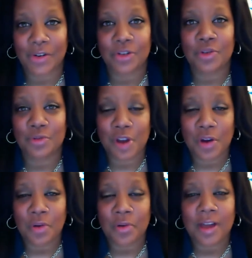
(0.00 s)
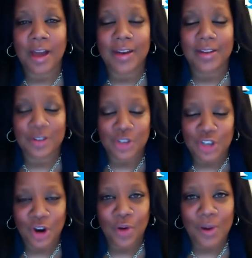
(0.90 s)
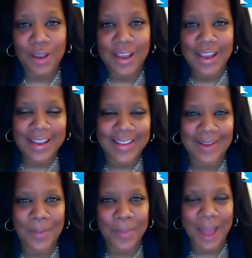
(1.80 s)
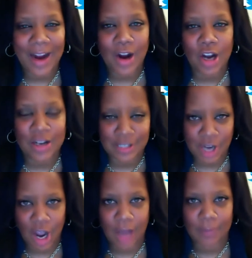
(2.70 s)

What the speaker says: you know that the show is back on top.